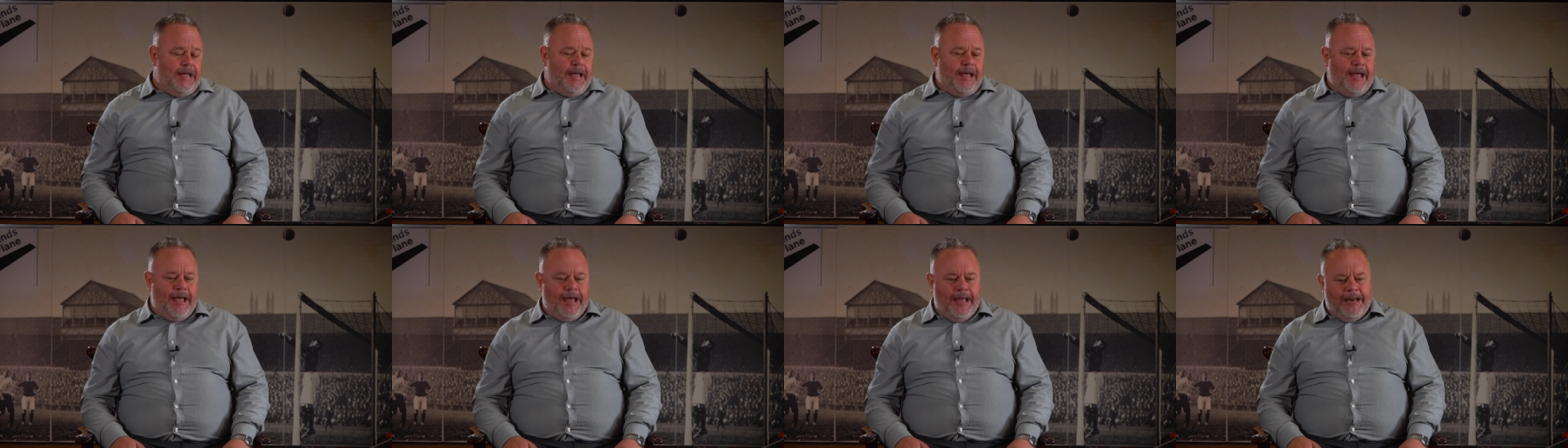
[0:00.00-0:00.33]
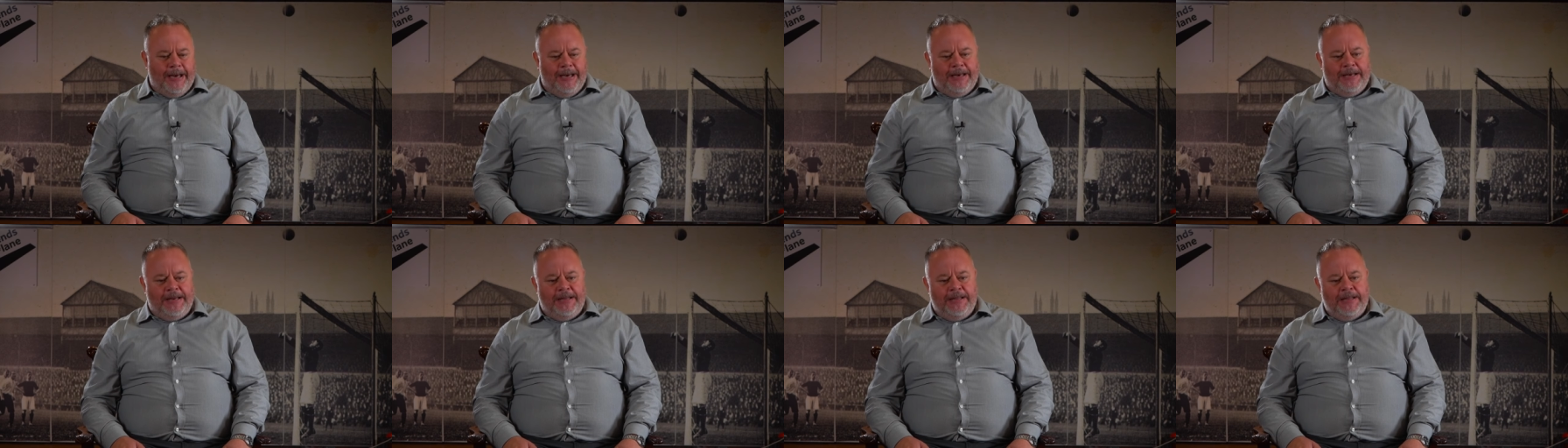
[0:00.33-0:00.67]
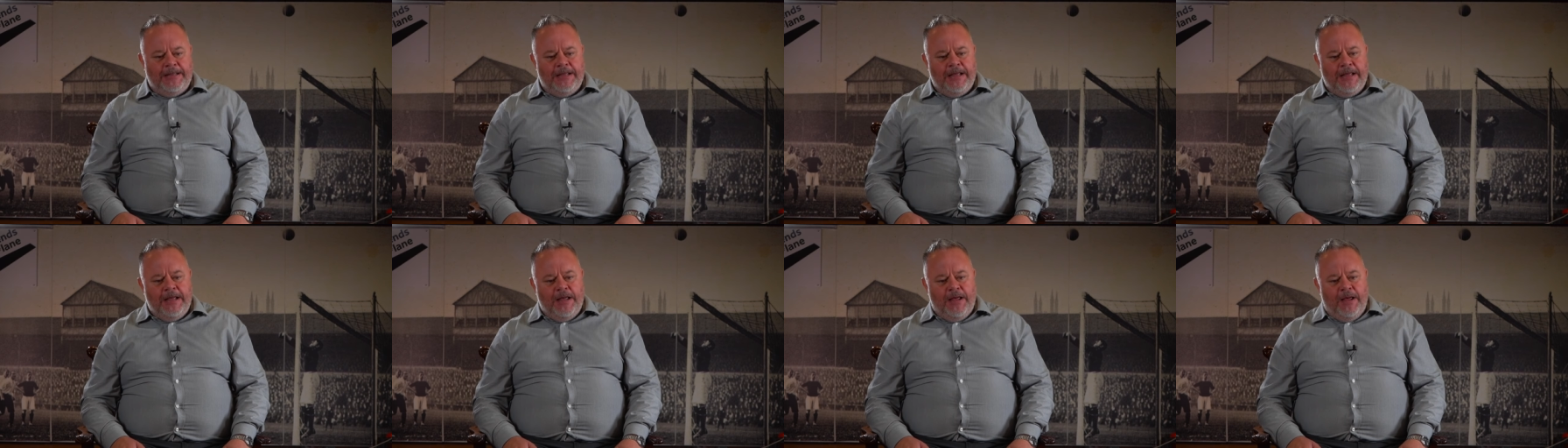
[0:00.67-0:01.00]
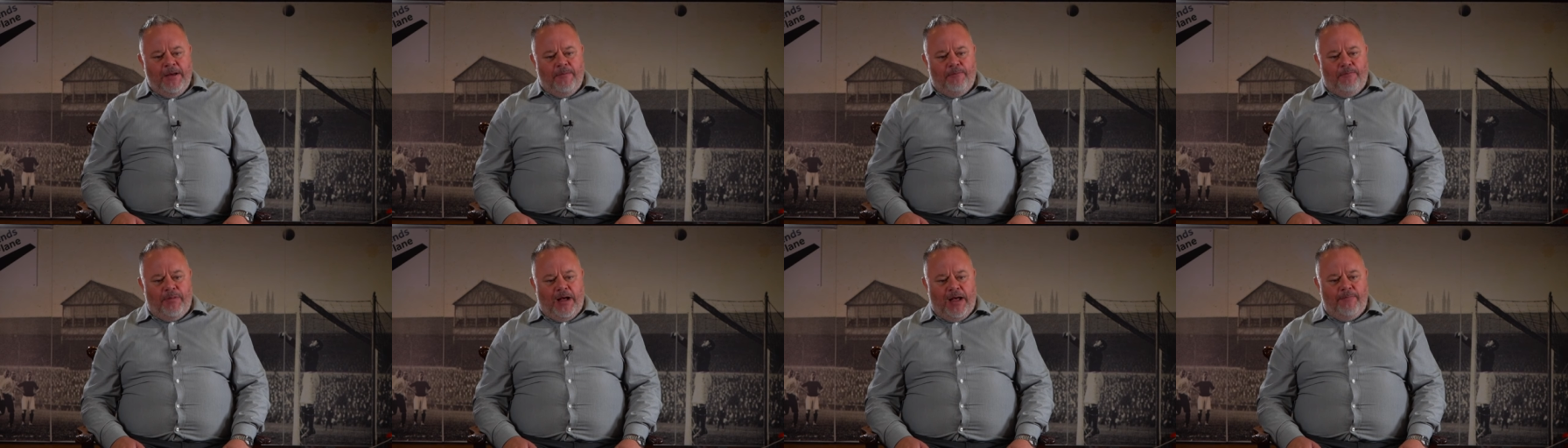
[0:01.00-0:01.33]
And
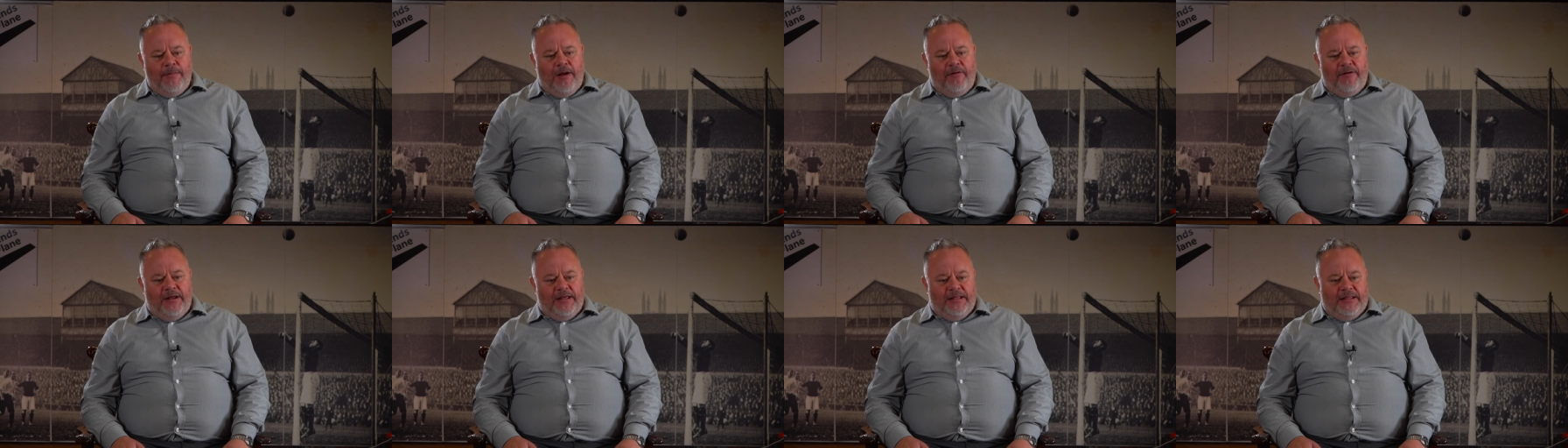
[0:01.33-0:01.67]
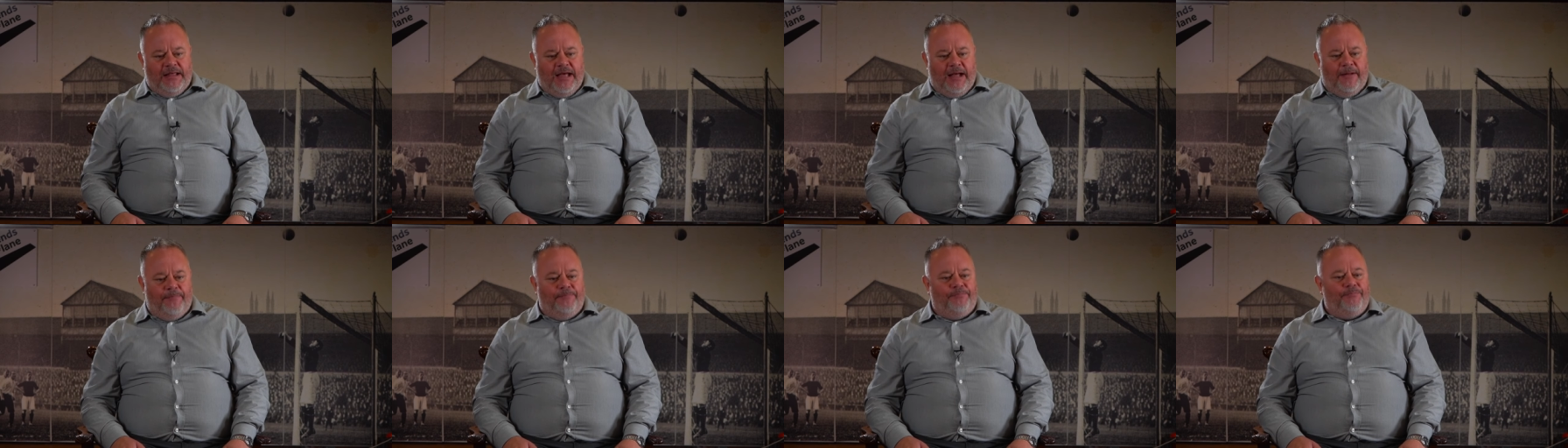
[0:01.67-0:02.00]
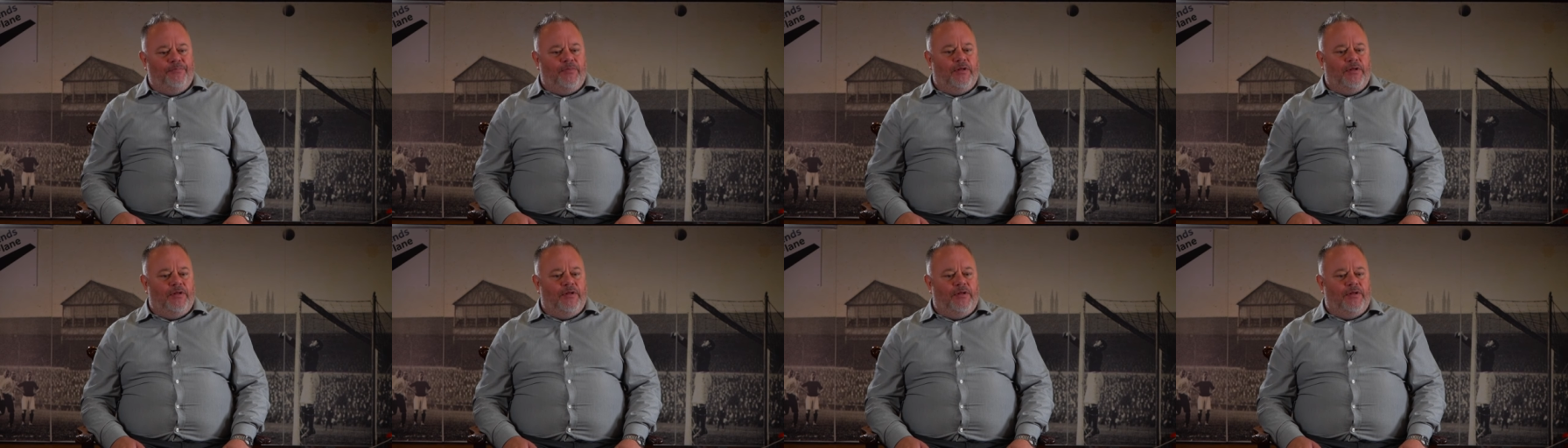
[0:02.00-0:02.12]
by merit of that,